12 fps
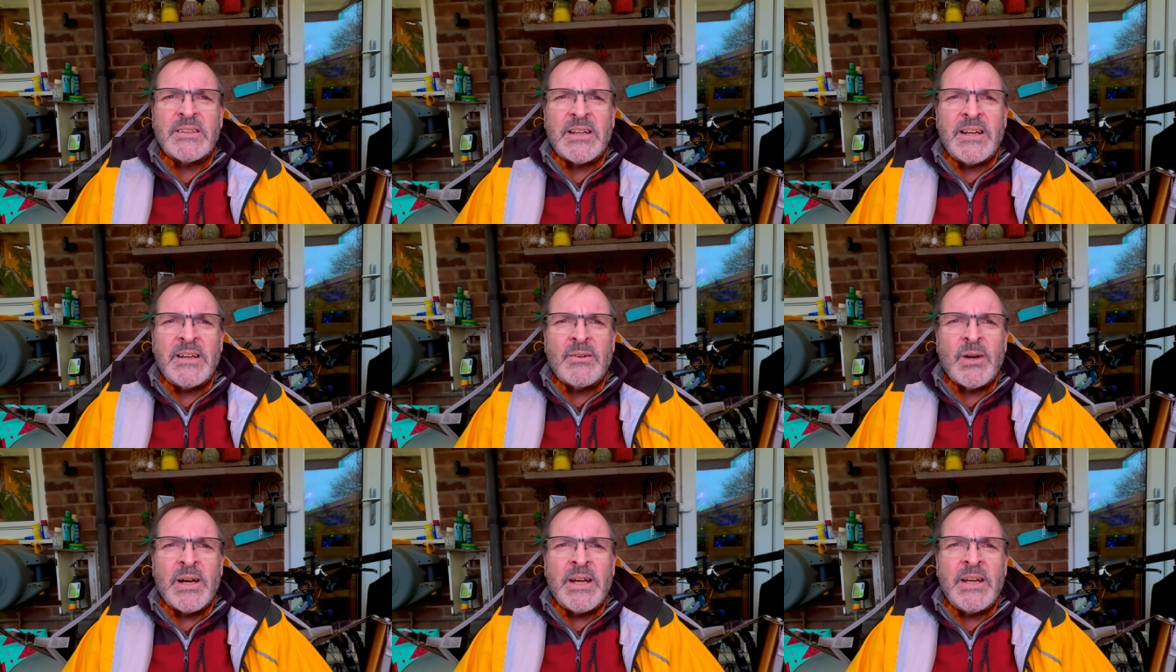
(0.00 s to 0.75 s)
Uh,
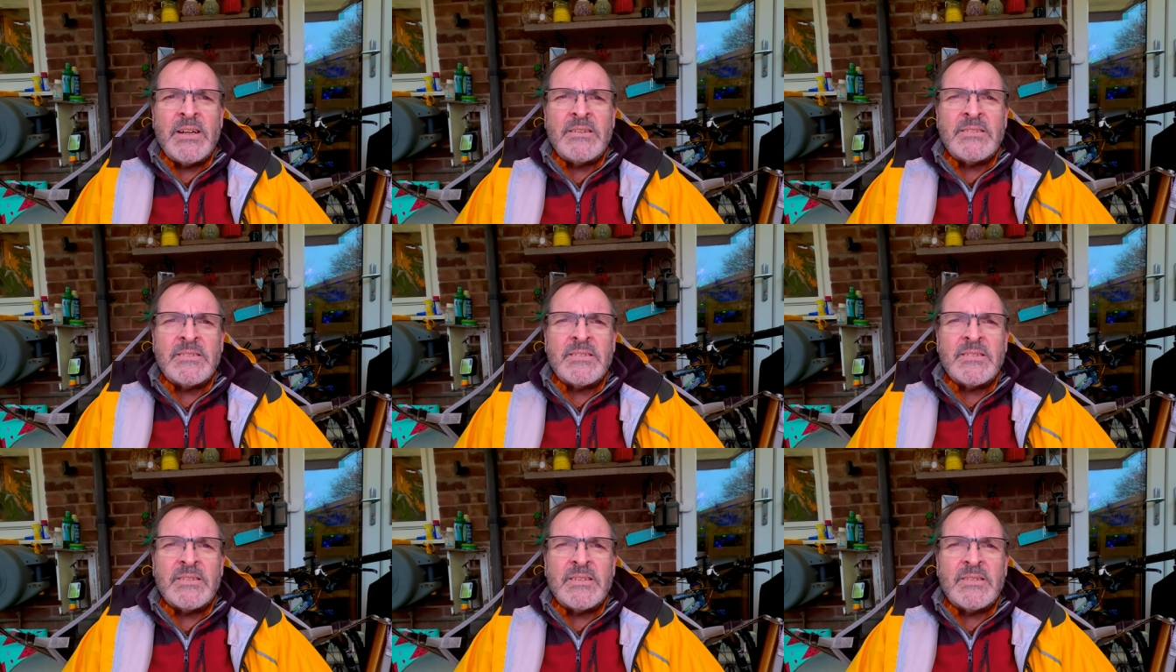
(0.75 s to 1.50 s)
uh,
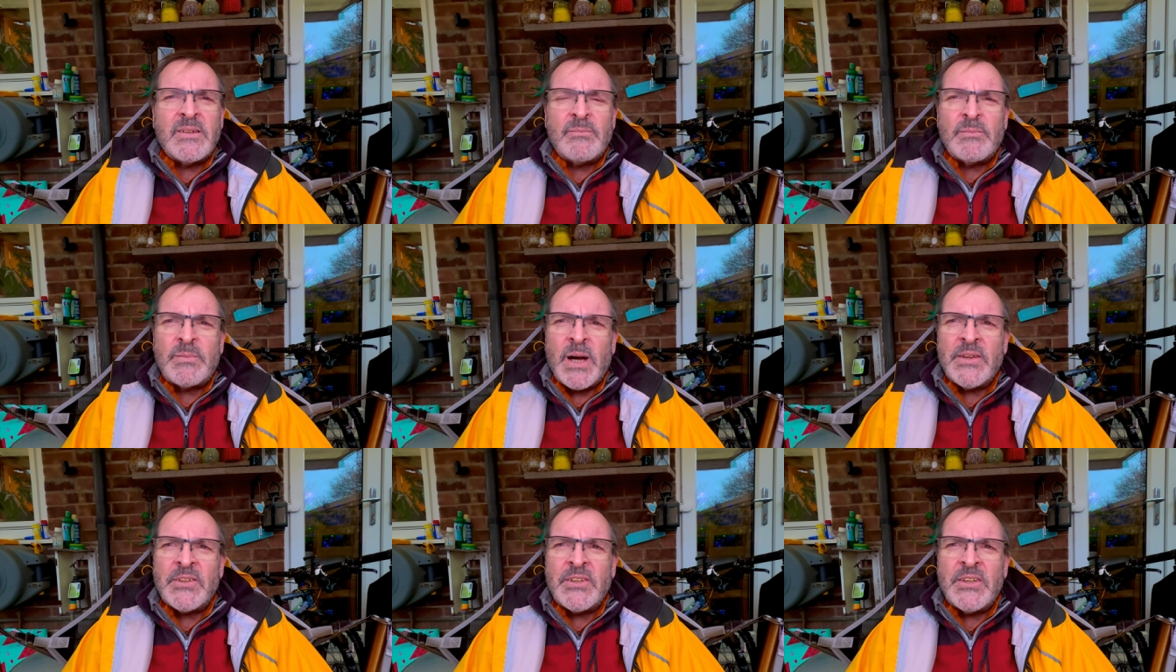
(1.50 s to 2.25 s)
but
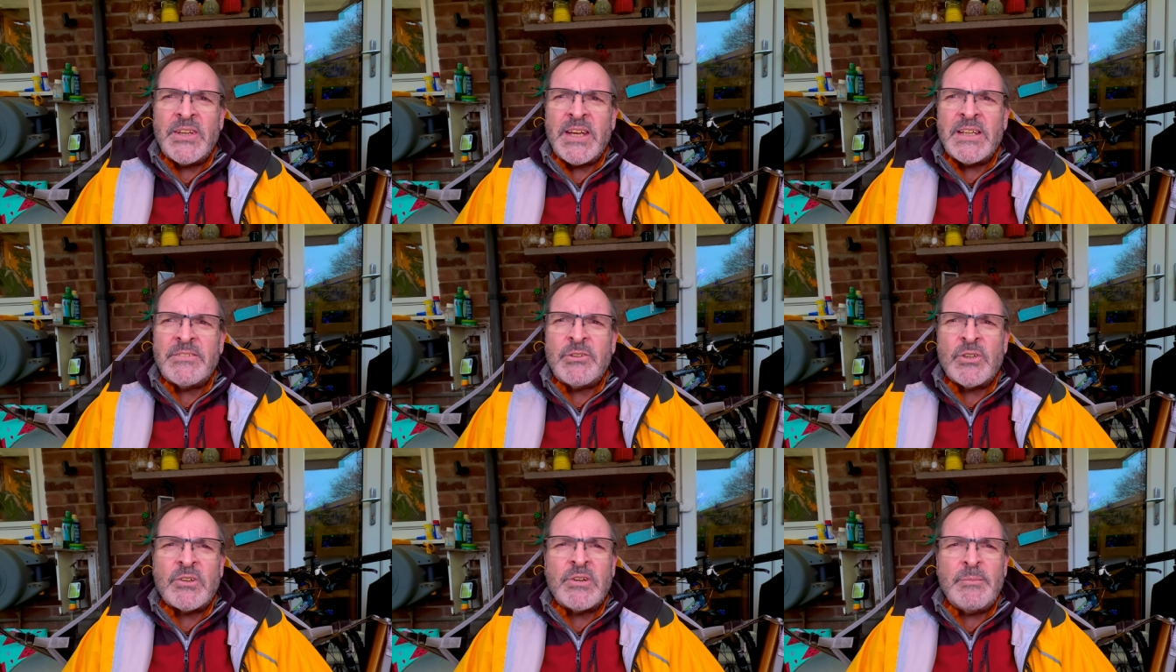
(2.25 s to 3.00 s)
other than that, if
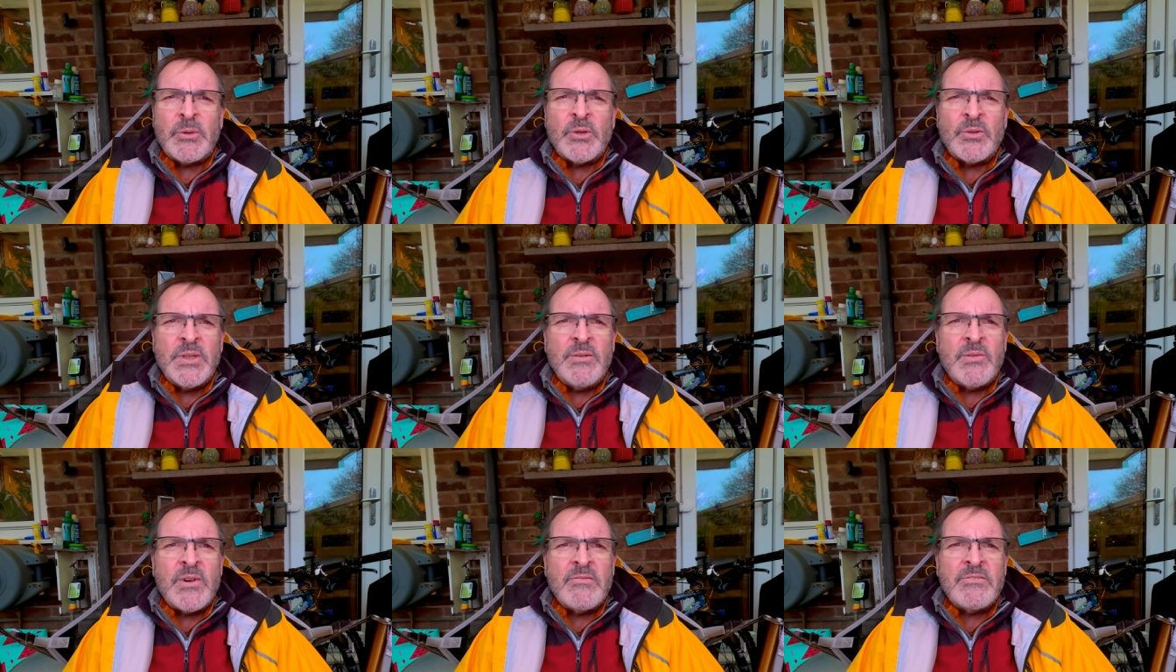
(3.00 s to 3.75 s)
you're a criminal, you
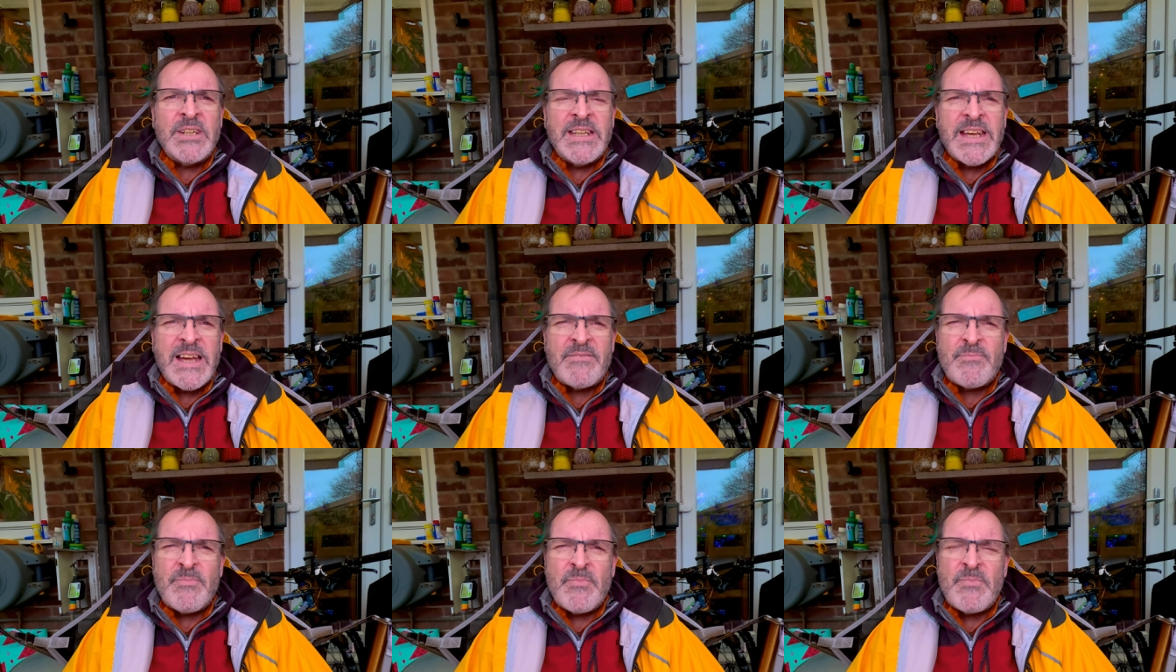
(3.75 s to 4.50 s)
won't really have
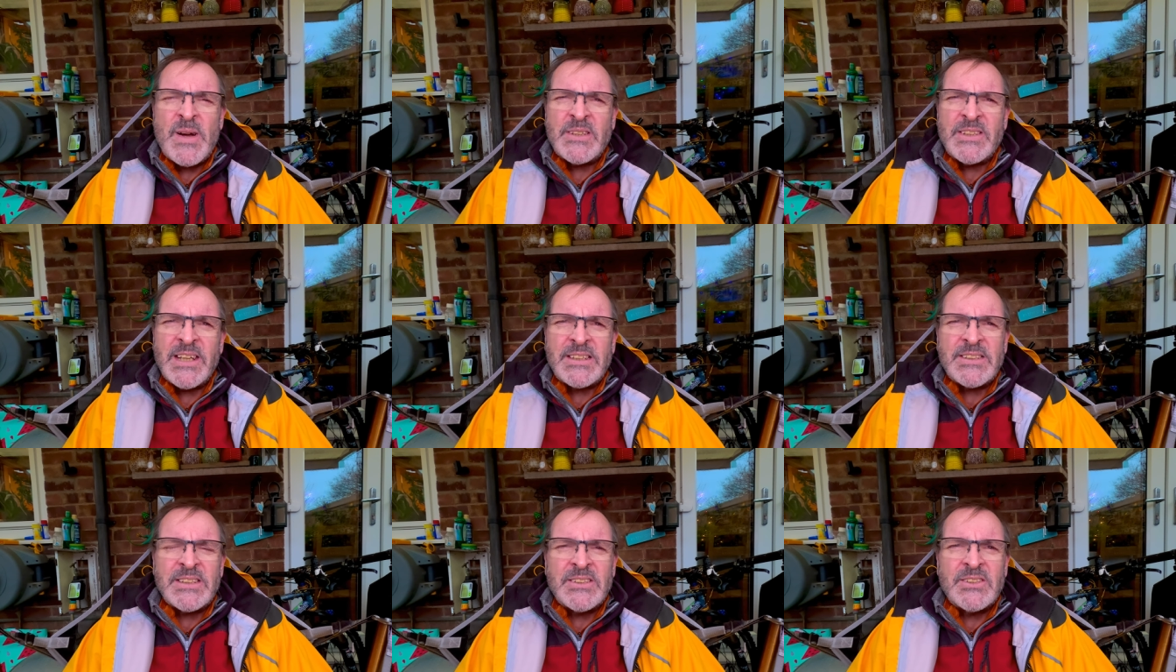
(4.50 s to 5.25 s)
much
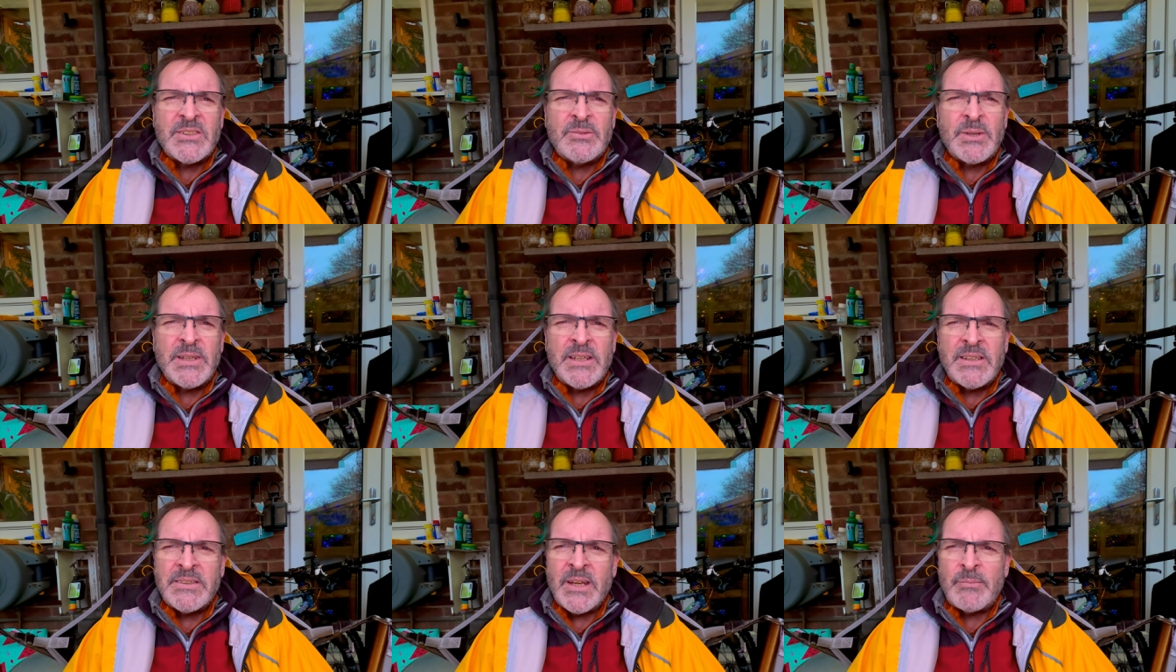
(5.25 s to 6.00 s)
access to
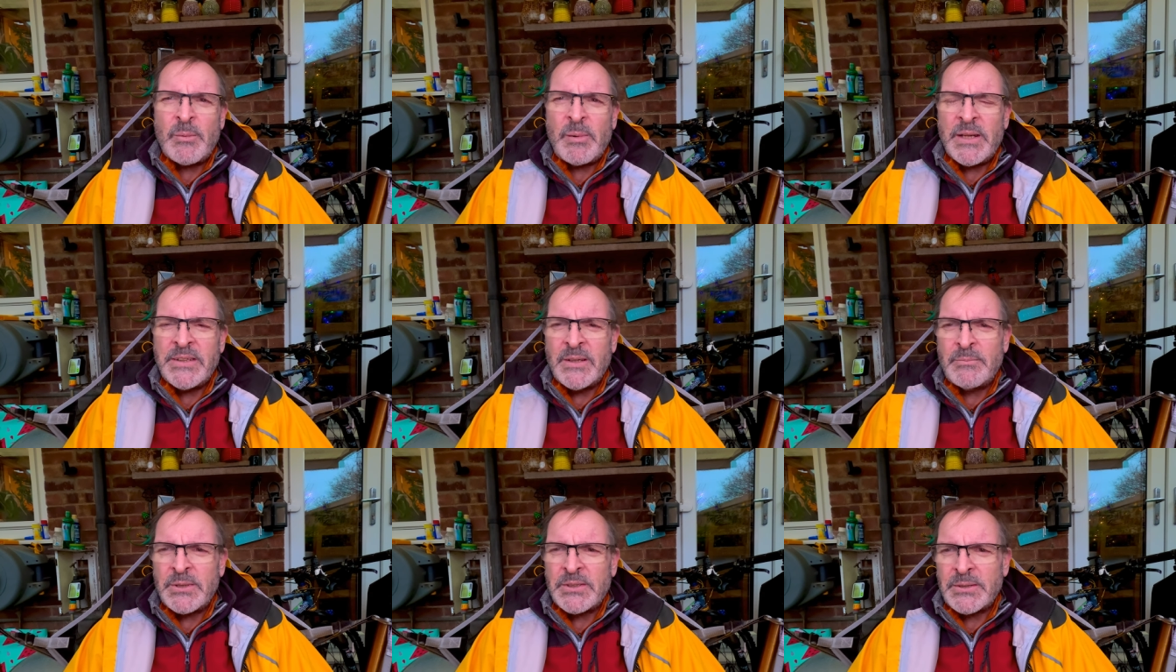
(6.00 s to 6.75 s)
uh, number plate
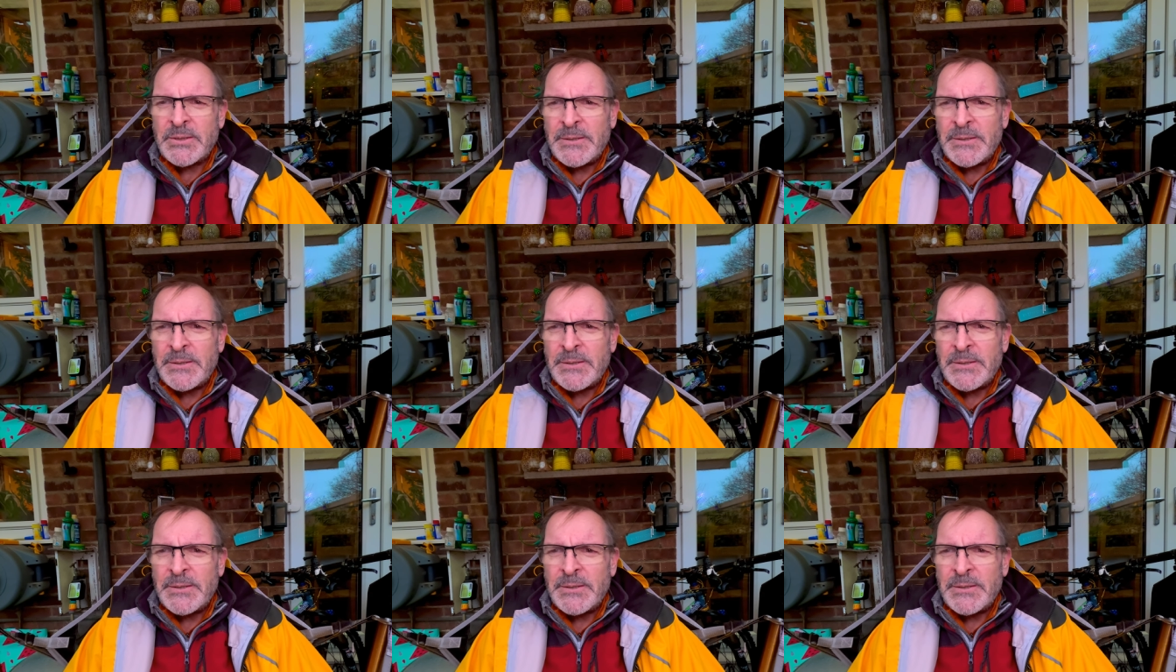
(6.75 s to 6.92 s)
numbers,